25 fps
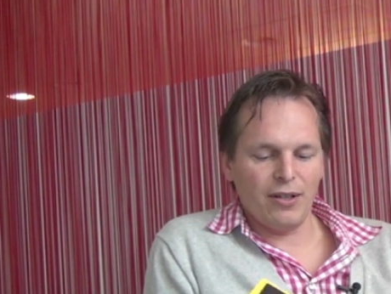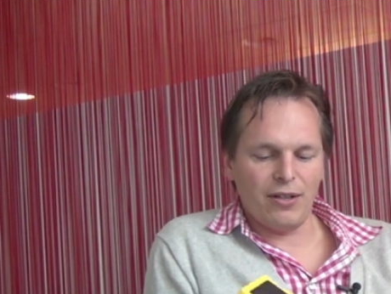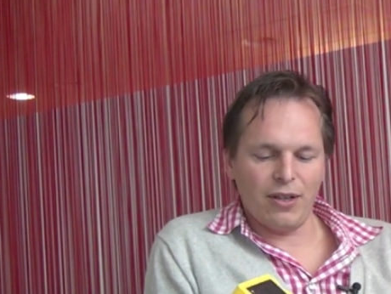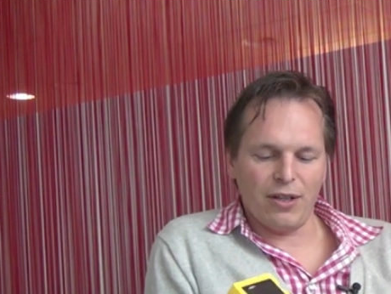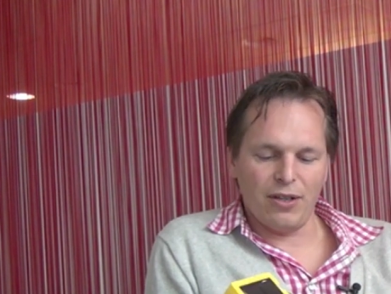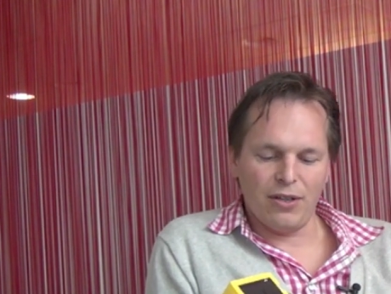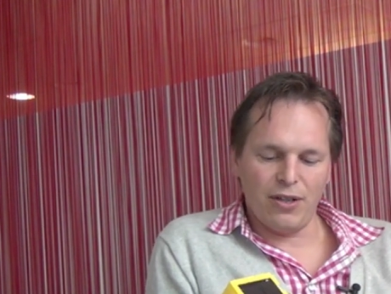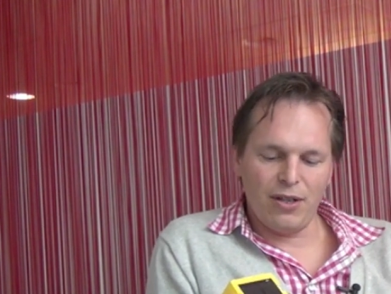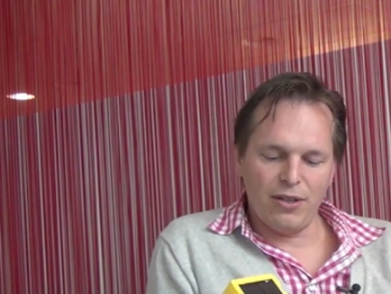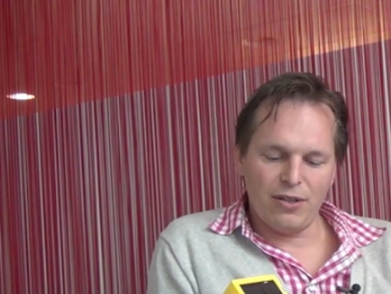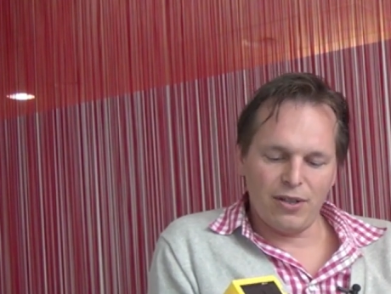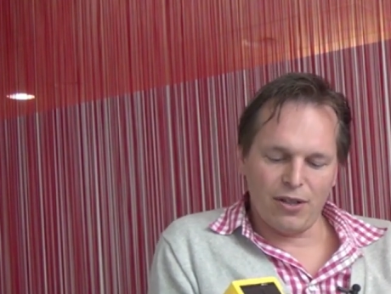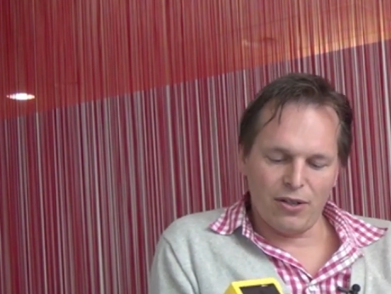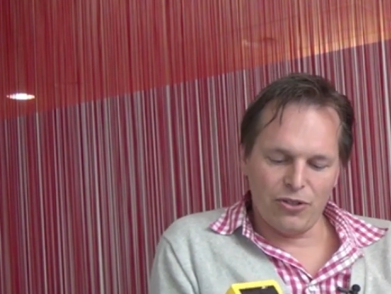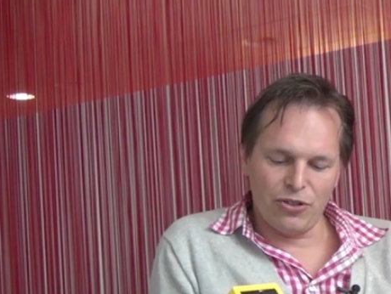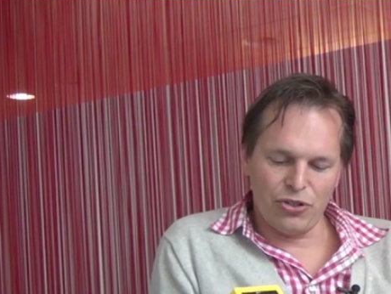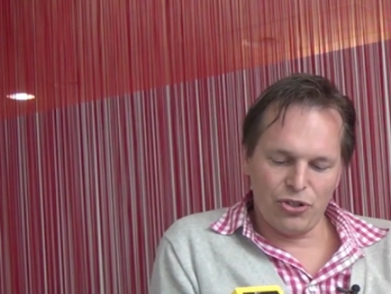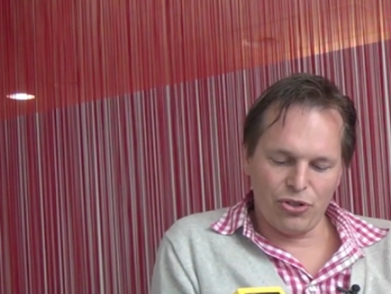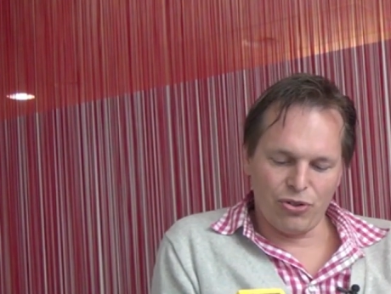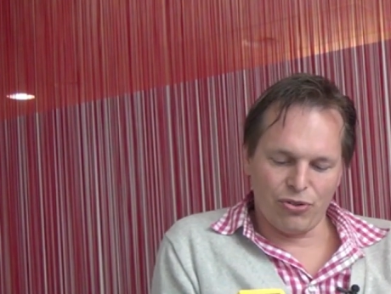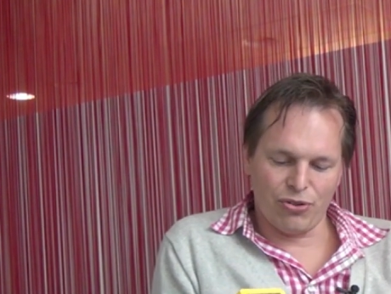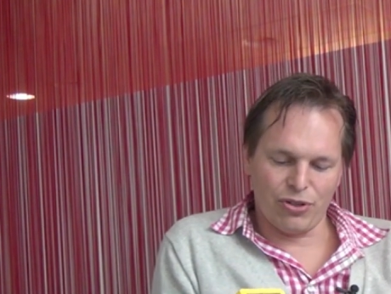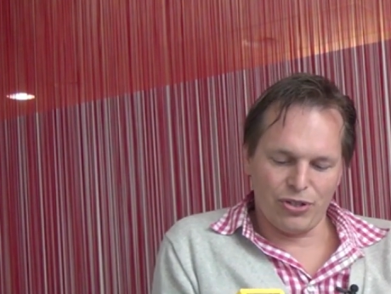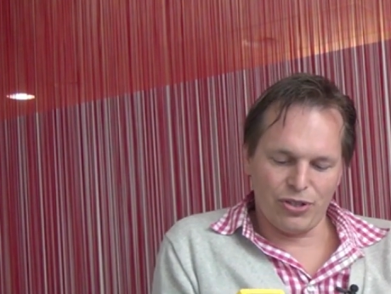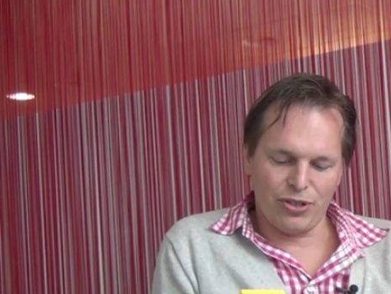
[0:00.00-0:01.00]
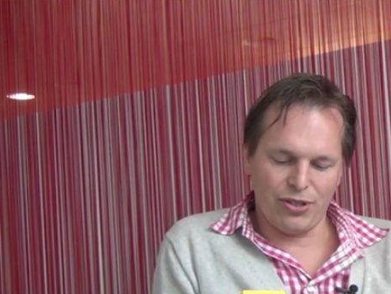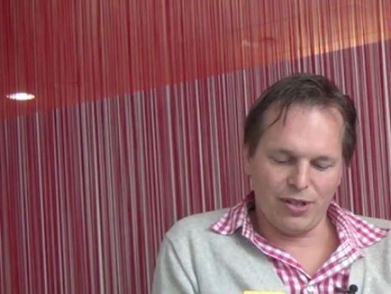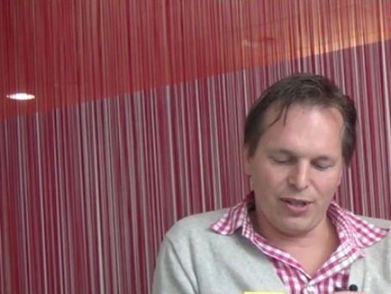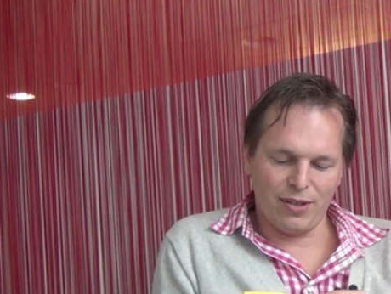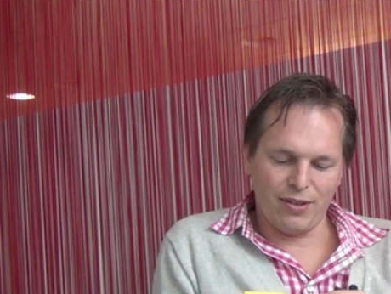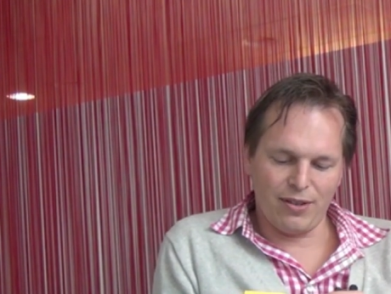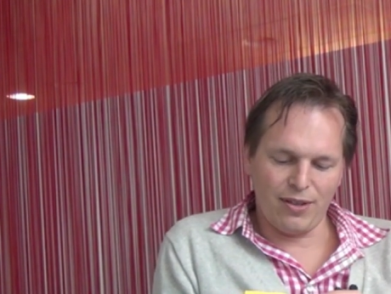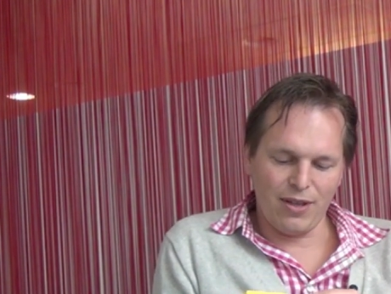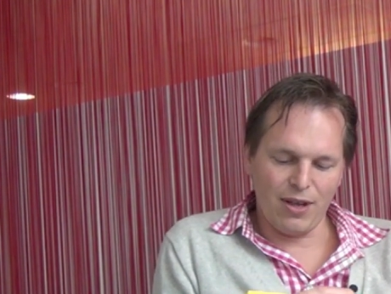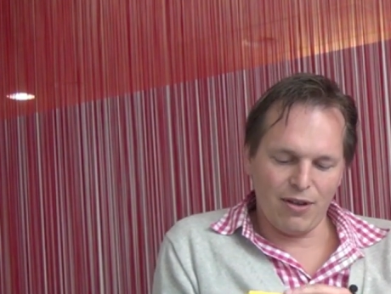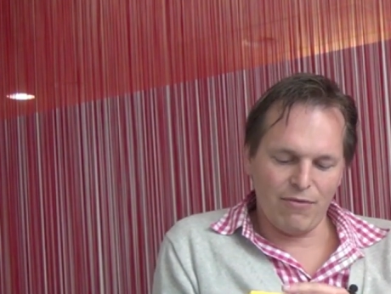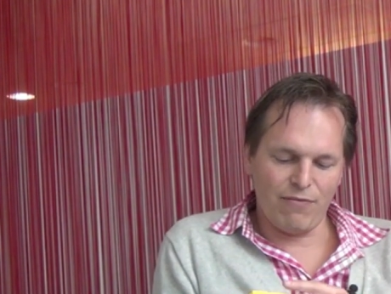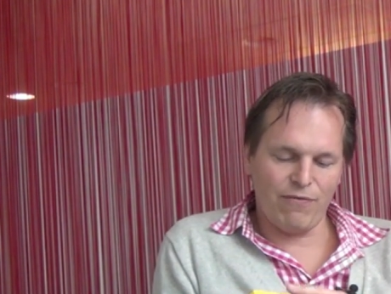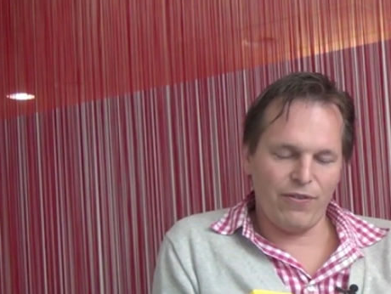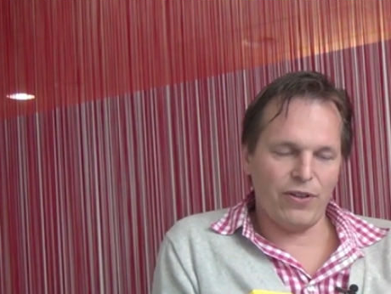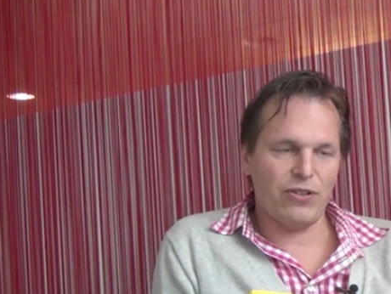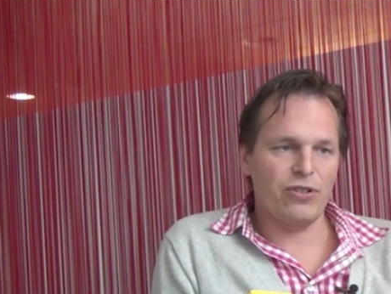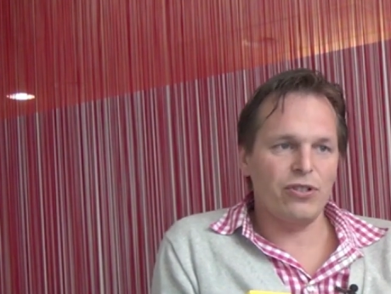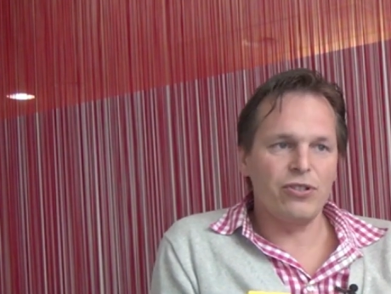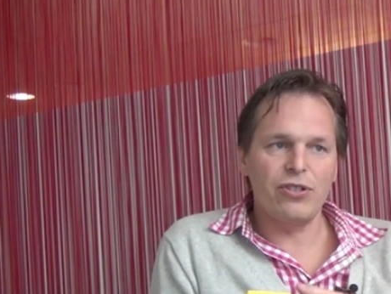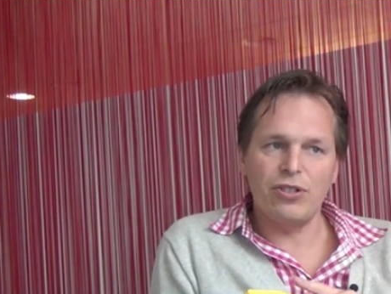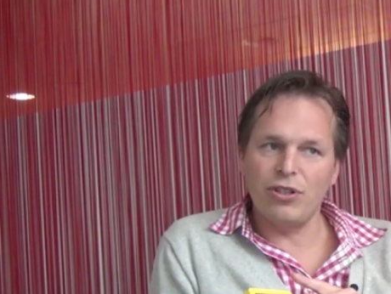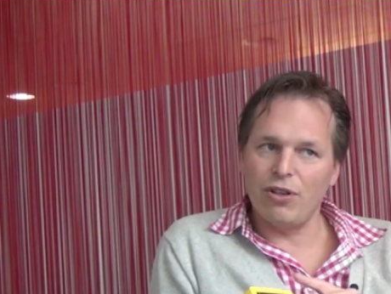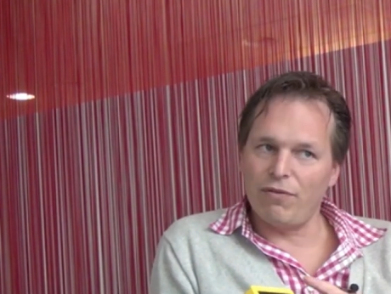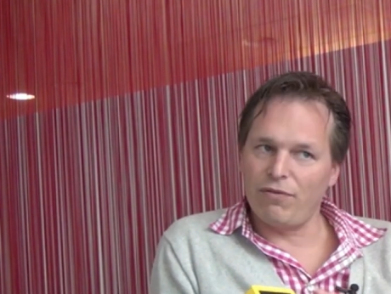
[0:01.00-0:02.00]
It and it ensures that the
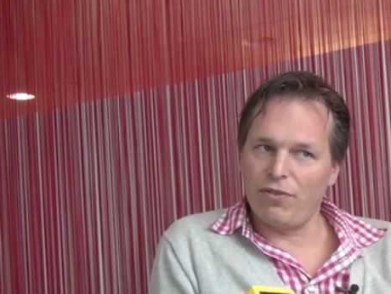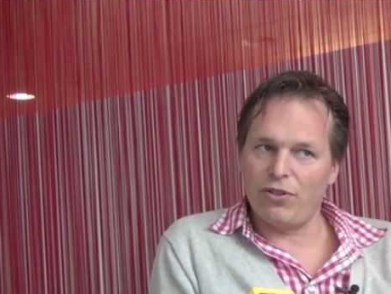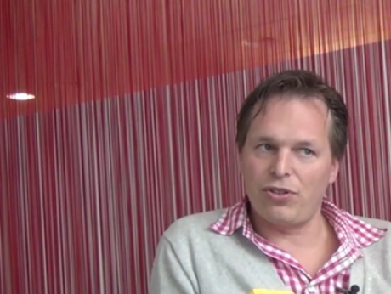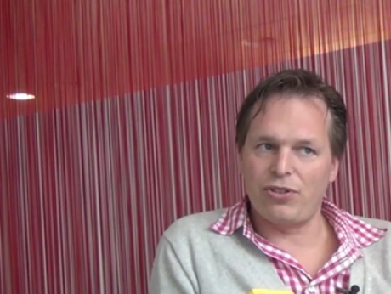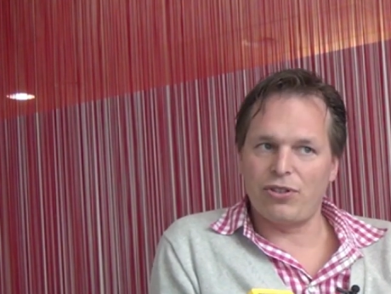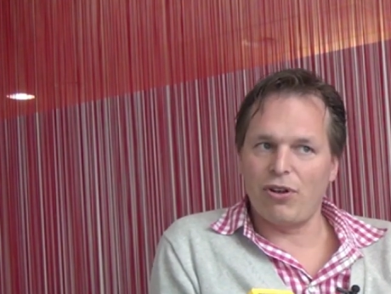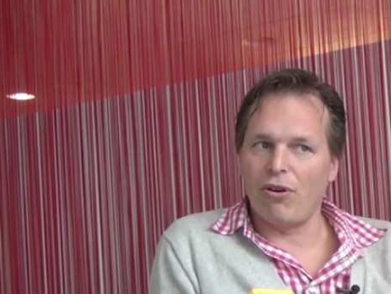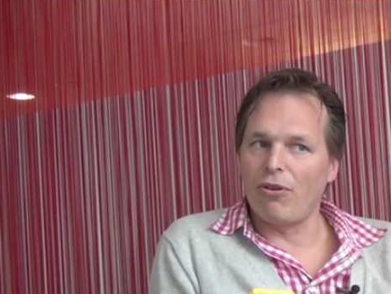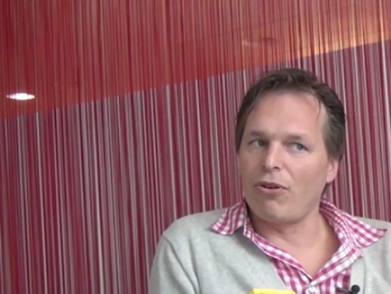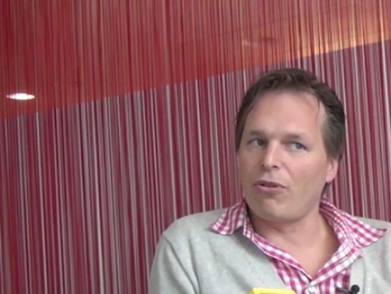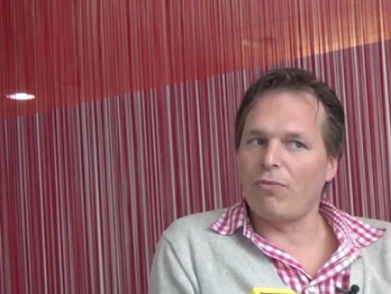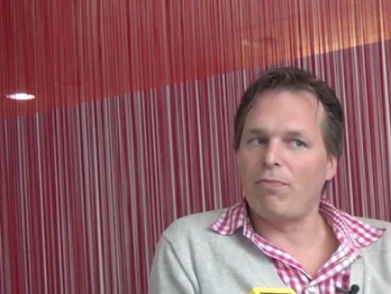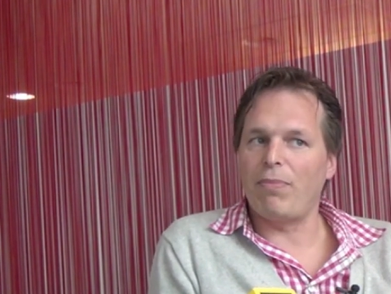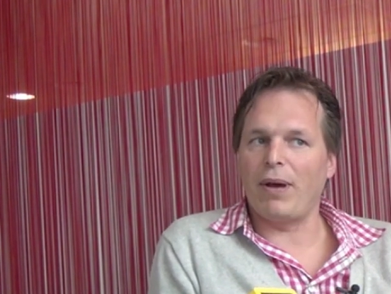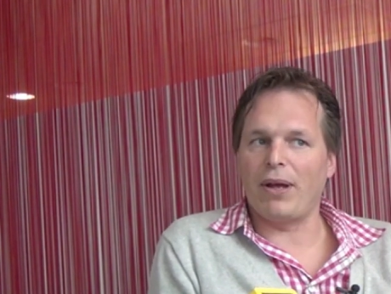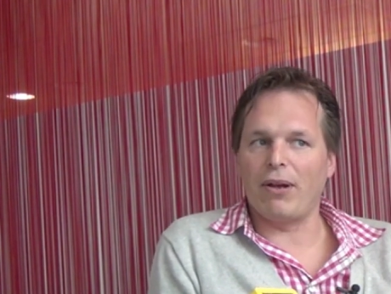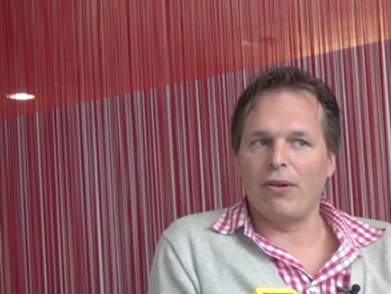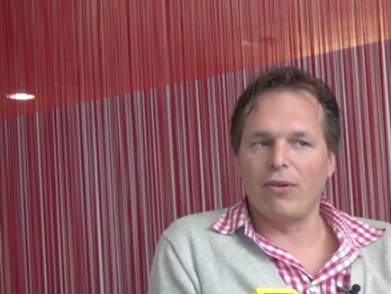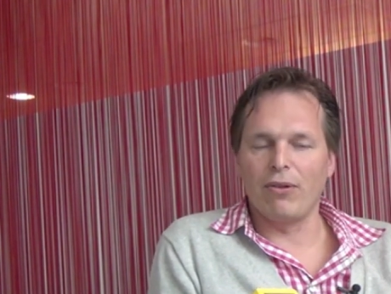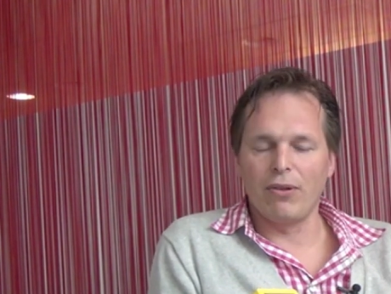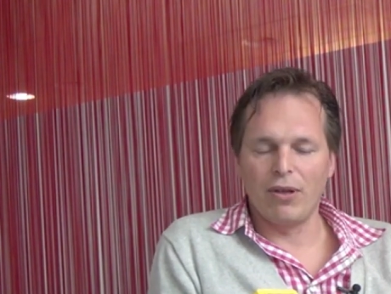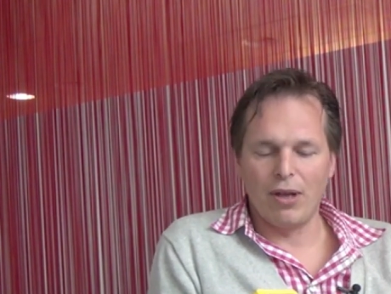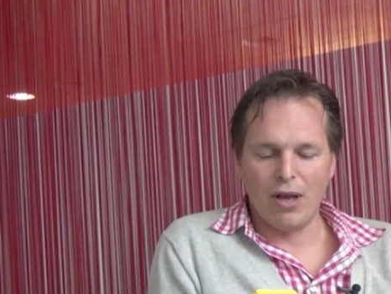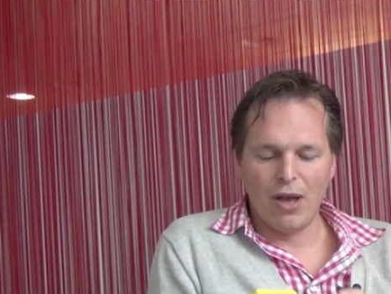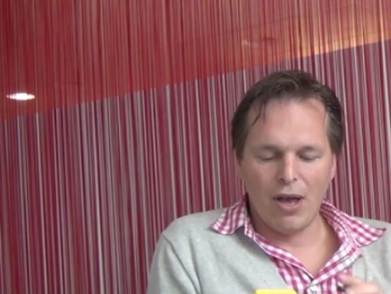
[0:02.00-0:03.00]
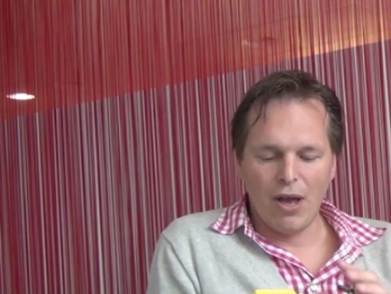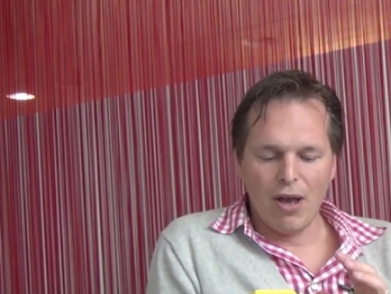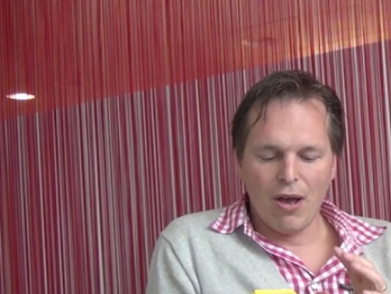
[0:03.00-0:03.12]
efficiency of the solar panel